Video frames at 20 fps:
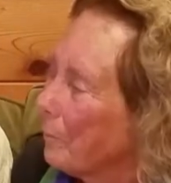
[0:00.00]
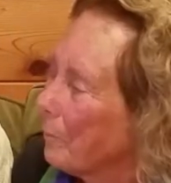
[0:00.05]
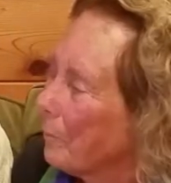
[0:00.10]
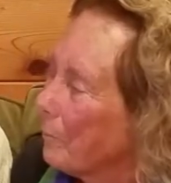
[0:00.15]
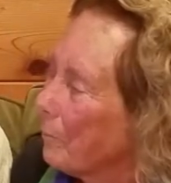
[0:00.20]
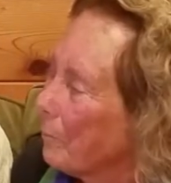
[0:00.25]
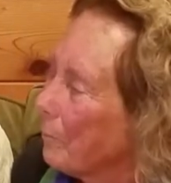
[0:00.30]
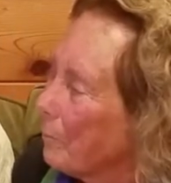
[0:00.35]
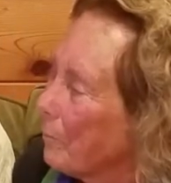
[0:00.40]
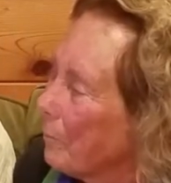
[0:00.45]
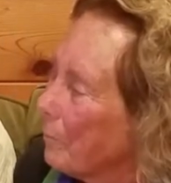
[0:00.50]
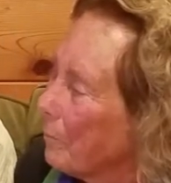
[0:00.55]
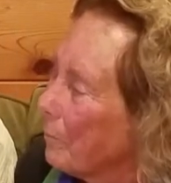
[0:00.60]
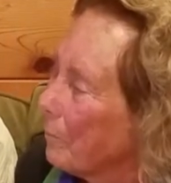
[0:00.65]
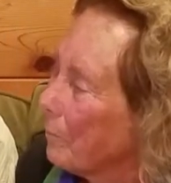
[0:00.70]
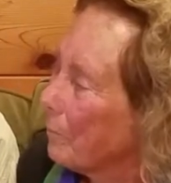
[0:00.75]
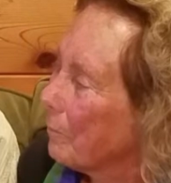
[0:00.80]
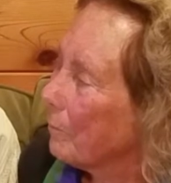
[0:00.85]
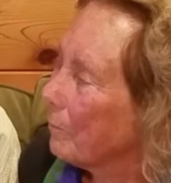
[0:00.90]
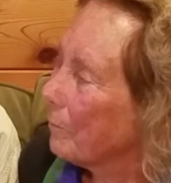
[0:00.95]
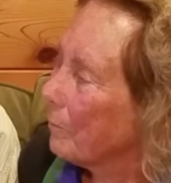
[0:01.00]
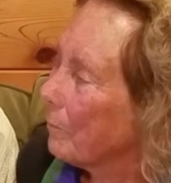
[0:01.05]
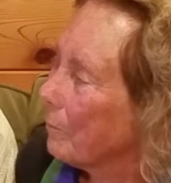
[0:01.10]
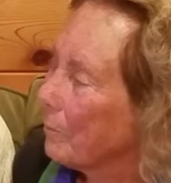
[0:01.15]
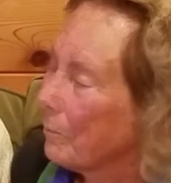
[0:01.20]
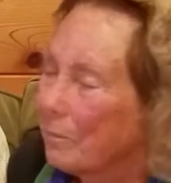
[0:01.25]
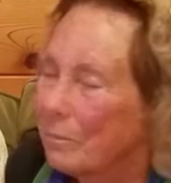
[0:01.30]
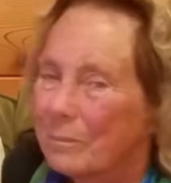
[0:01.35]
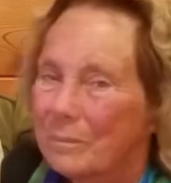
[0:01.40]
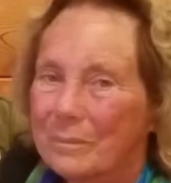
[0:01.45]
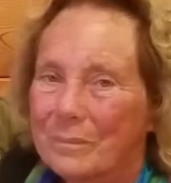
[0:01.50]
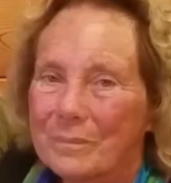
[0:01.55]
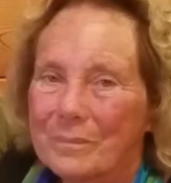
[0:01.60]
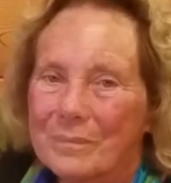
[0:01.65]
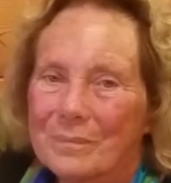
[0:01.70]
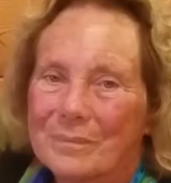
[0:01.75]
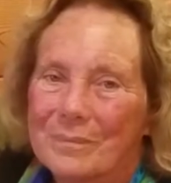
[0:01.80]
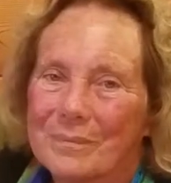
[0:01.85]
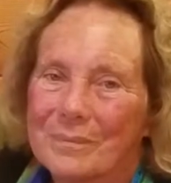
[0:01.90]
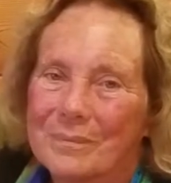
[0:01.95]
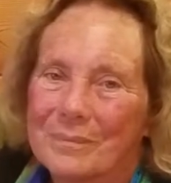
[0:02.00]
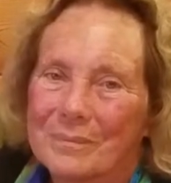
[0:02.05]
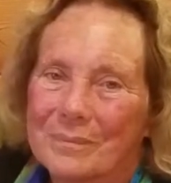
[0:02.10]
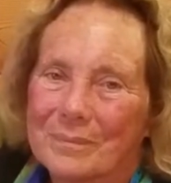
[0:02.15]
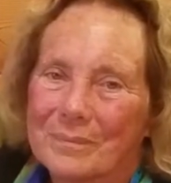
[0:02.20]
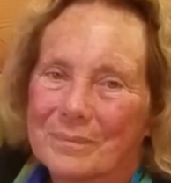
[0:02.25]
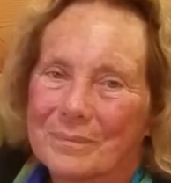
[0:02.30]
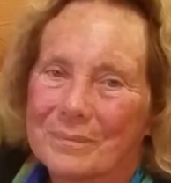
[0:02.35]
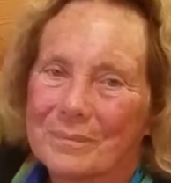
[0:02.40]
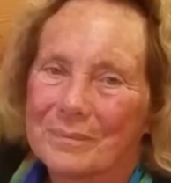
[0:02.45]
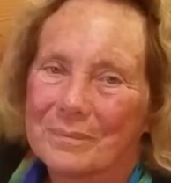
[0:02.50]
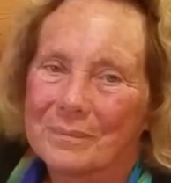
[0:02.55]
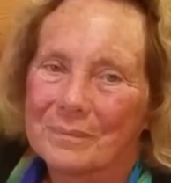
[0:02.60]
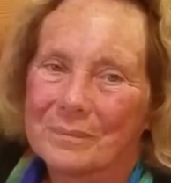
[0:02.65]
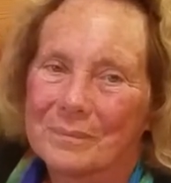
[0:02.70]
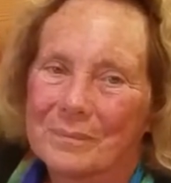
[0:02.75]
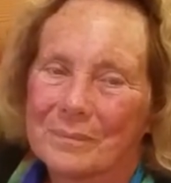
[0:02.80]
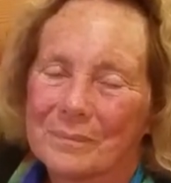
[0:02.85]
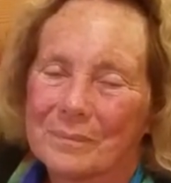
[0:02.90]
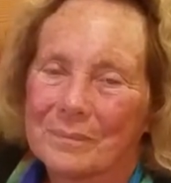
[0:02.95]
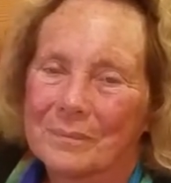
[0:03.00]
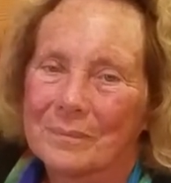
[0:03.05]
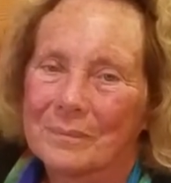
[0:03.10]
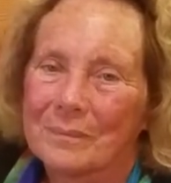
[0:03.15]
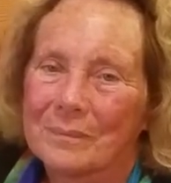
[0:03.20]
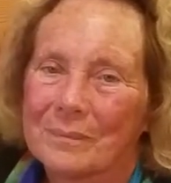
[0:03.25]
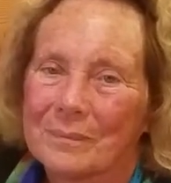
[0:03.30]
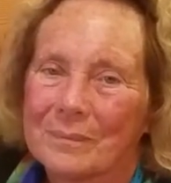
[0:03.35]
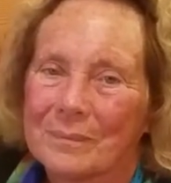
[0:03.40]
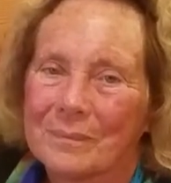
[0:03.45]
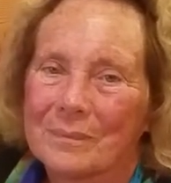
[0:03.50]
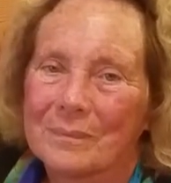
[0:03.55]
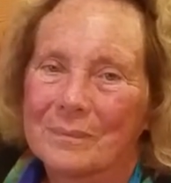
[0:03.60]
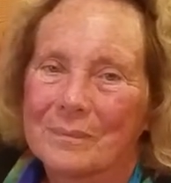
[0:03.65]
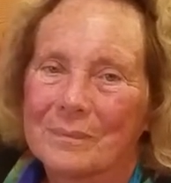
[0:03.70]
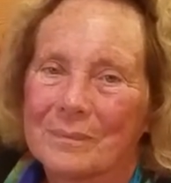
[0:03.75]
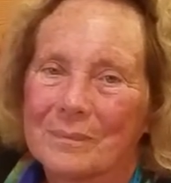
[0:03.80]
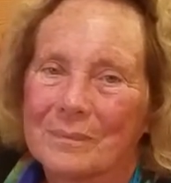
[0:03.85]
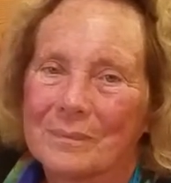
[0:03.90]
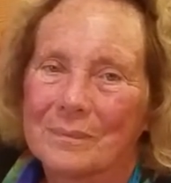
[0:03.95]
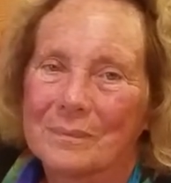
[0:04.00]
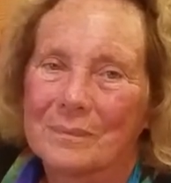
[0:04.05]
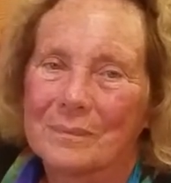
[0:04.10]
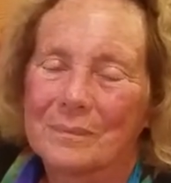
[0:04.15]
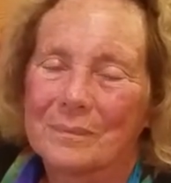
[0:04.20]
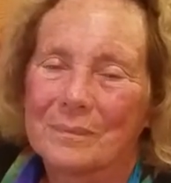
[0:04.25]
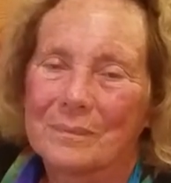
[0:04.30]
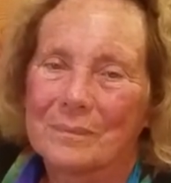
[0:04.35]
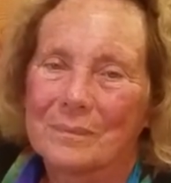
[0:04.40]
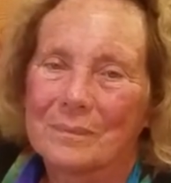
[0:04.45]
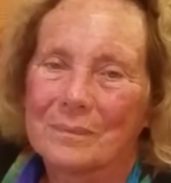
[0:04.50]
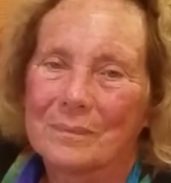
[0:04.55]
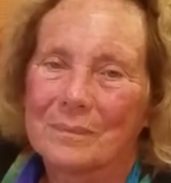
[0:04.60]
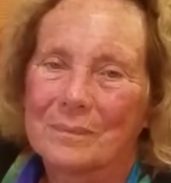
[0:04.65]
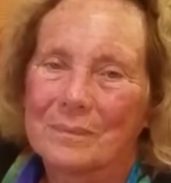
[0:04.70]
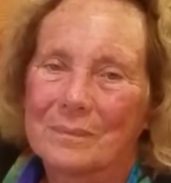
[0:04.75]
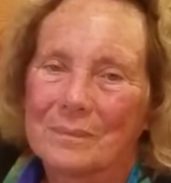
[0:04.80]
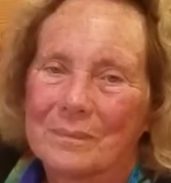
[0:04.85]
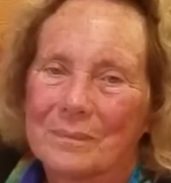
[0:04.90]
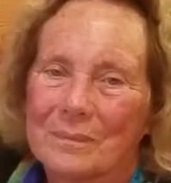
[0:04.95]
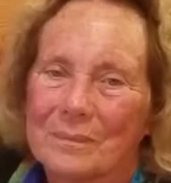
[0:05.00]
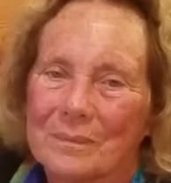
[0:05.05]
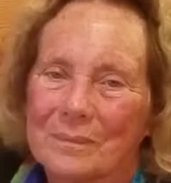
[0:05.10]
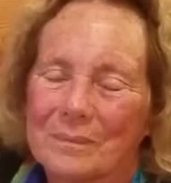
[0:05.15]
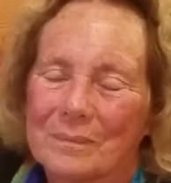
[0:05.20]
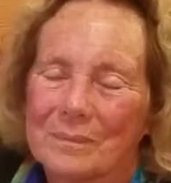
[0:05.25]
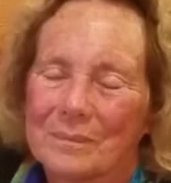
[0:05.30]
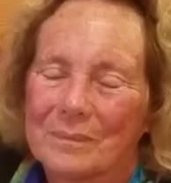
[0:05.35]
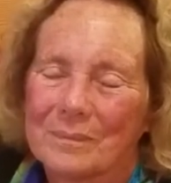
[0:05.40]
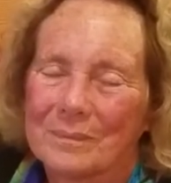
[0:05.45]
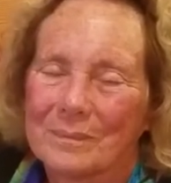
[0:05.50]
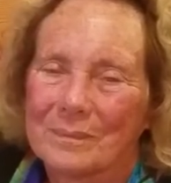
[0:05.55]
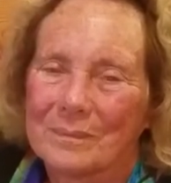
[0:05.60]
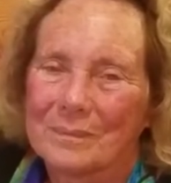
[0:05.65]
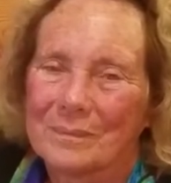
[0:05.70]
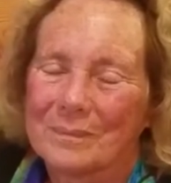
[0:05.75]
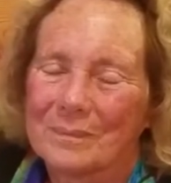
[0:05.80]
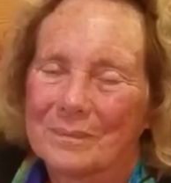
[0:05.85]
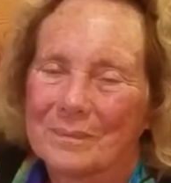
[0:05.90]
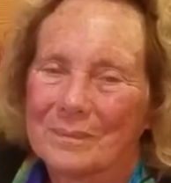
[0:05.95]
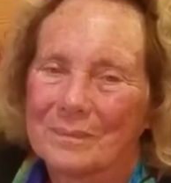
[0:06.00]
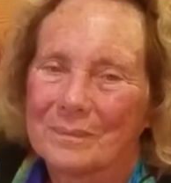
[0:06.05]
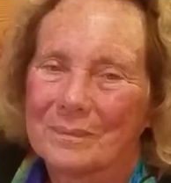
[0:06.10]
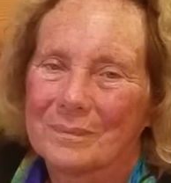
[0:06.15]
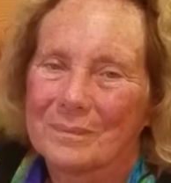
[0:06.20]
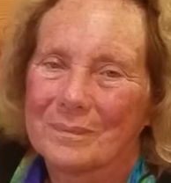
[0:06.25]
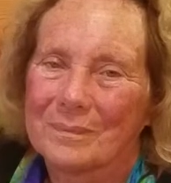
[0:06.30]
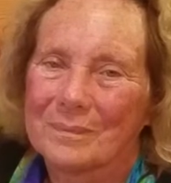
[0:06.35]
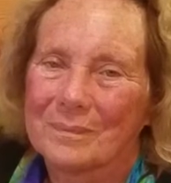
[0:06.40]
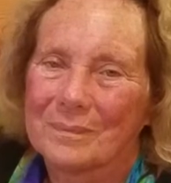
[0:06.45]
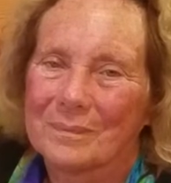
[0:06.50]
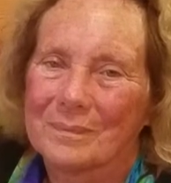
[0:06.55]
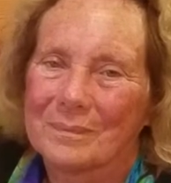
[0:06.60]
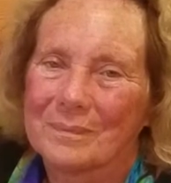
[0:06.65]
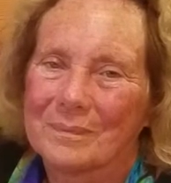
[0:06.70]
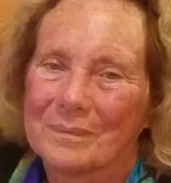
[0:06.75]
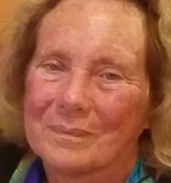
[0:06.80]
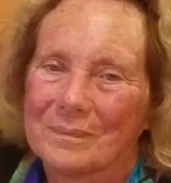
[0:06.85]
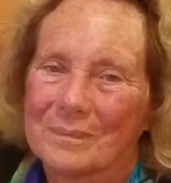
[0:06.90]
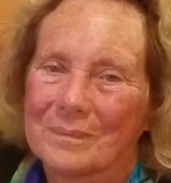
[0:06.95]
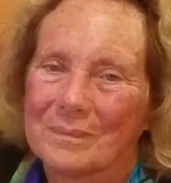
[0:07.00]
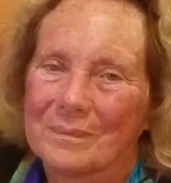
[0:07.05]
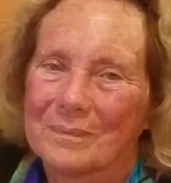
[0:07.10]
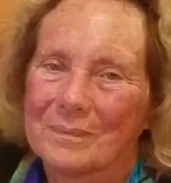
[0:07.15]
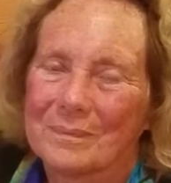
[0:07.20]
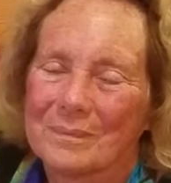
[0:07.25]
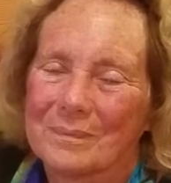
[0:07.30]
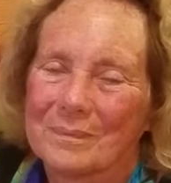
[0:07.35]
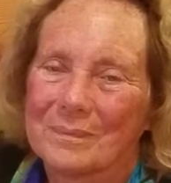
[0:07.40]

[no speech]